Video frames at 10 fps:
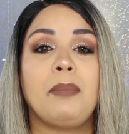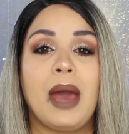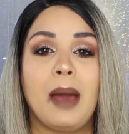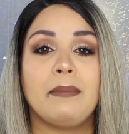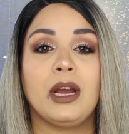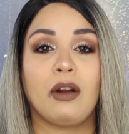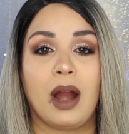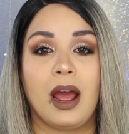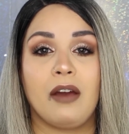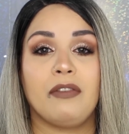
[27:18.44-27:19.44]
Pat
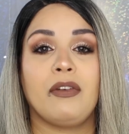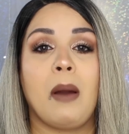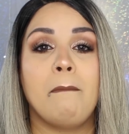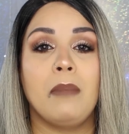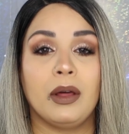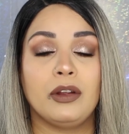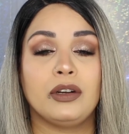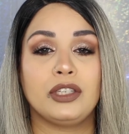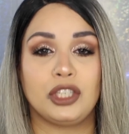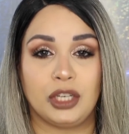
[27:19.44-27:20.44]
McGrath
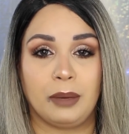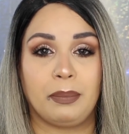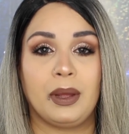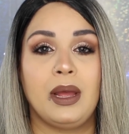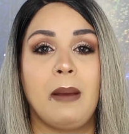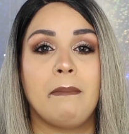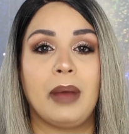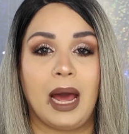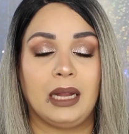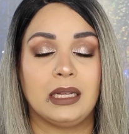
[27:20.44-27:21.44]
Mothership
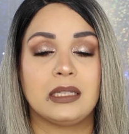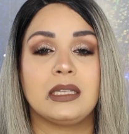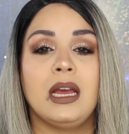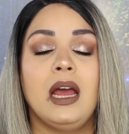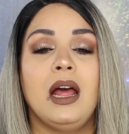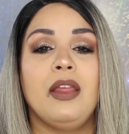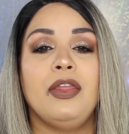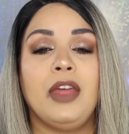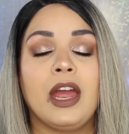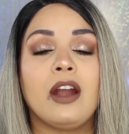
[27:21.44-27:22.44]
palettes.
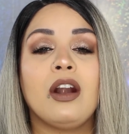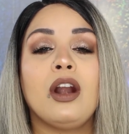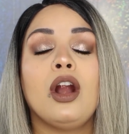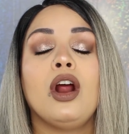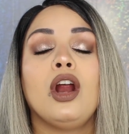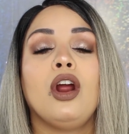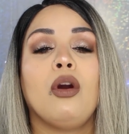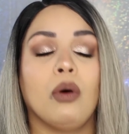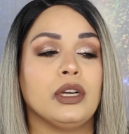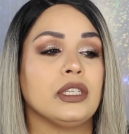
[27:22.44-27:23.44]
They're
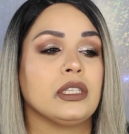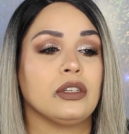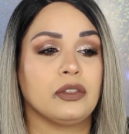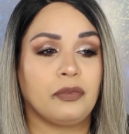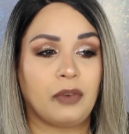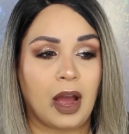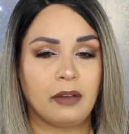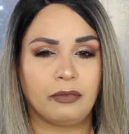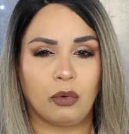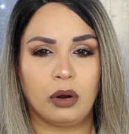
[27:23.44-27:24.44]
gorgeous. There's
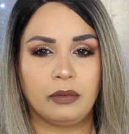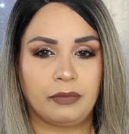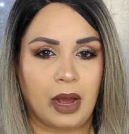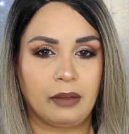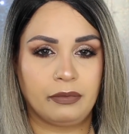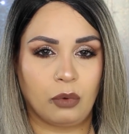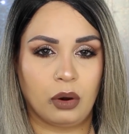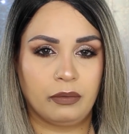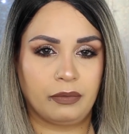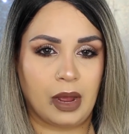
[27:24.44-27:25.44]
five,
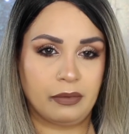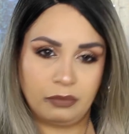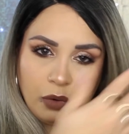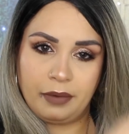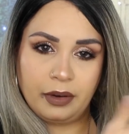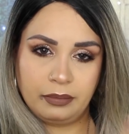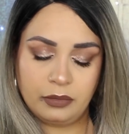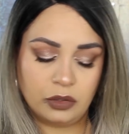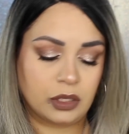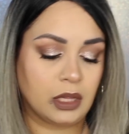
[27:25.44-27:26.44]
whatever
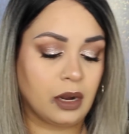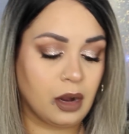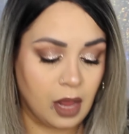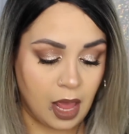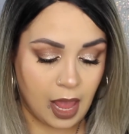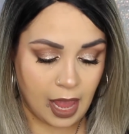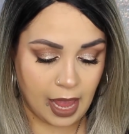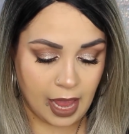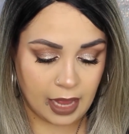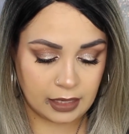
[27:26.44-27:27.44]
you see there.
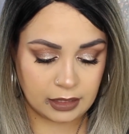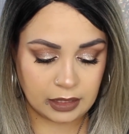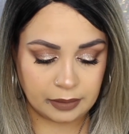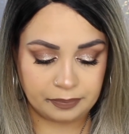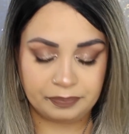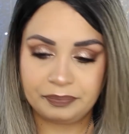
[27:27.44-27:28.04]
And